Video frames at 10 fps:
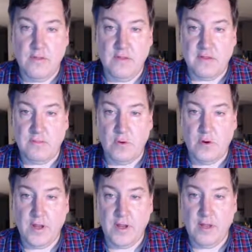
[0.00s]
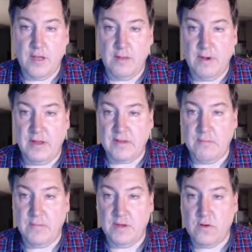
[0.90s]
This morning I bought some
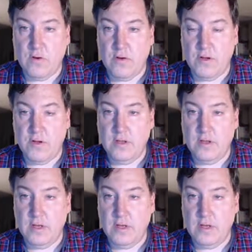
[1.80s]
Bitcoin,